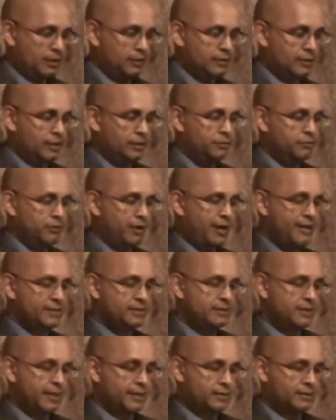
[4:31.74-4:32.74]
that the
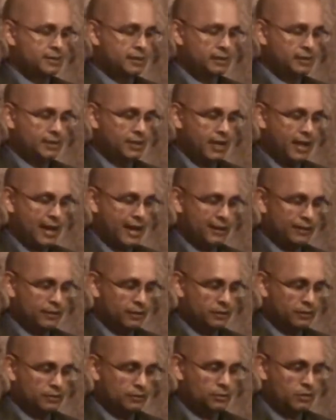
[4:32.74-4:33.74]
rice sector in Guyana